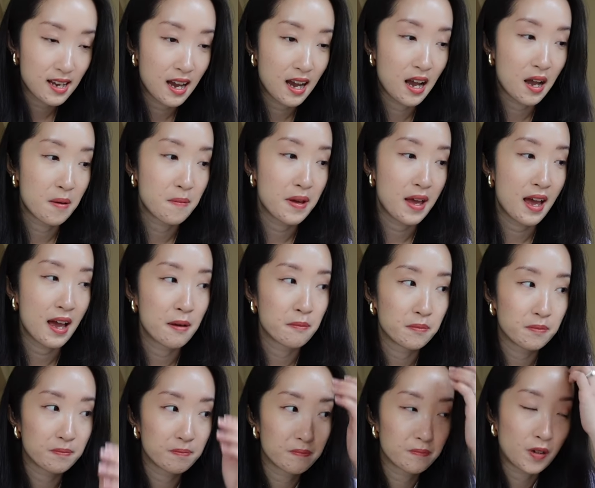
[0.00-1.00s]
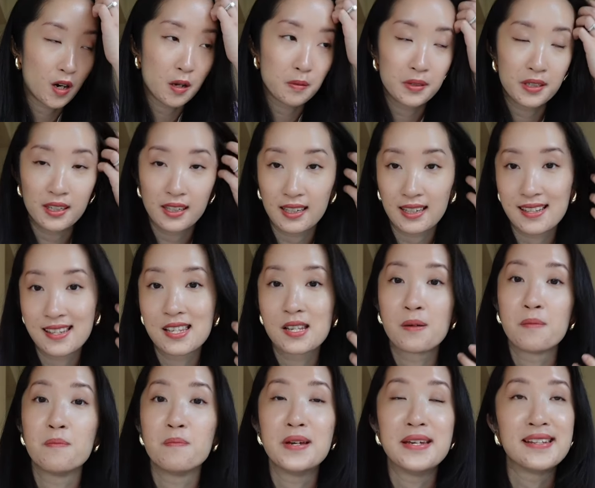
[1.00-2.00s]
I'm probably gonna get
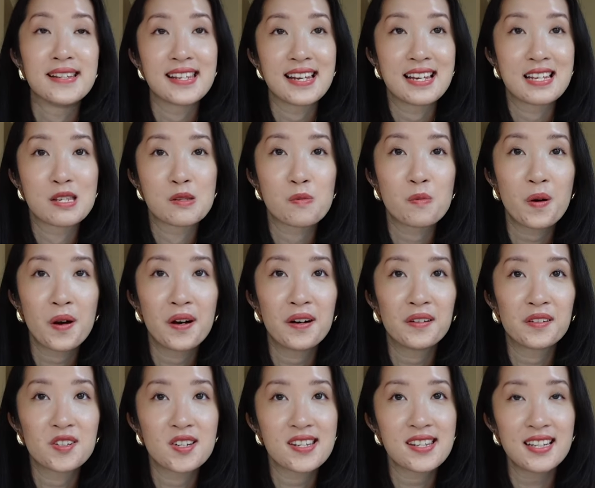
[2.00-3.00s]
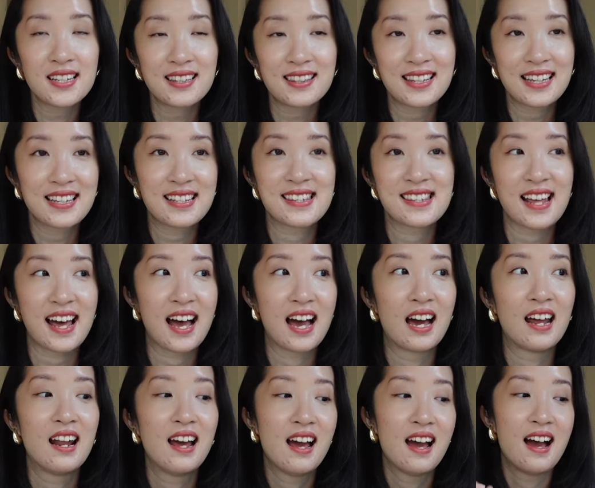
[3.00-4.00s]
some mints as well. Just like things
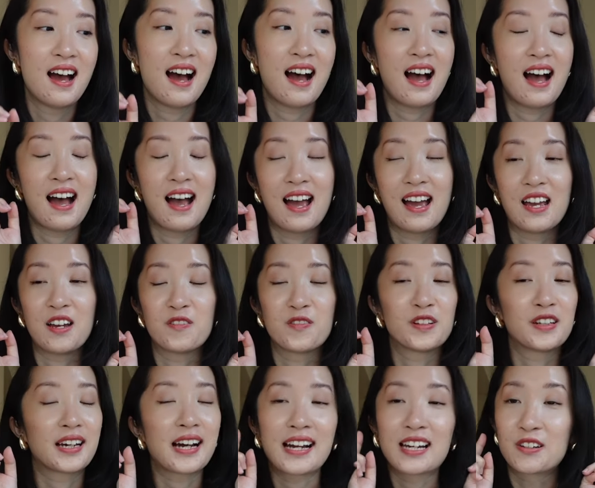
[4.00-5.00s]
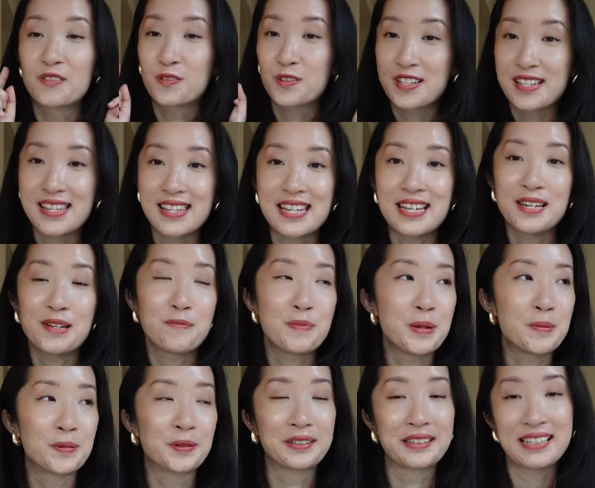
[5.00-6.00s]
that I feel like I can foresee
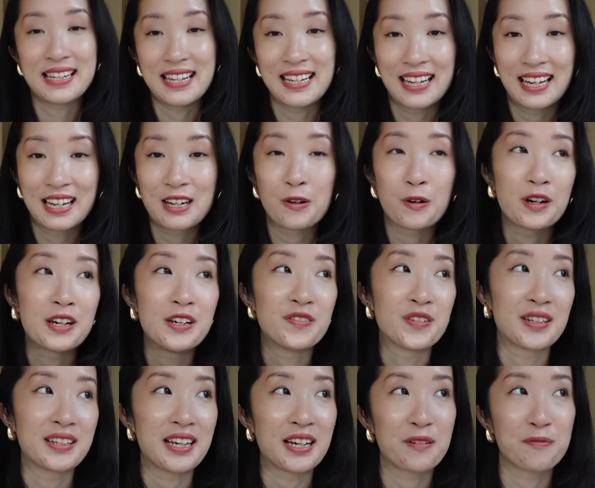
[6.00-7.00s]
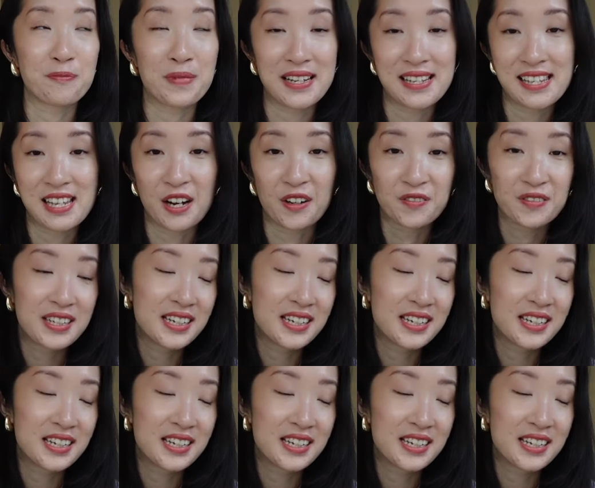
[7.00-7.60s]
people needing or even like myself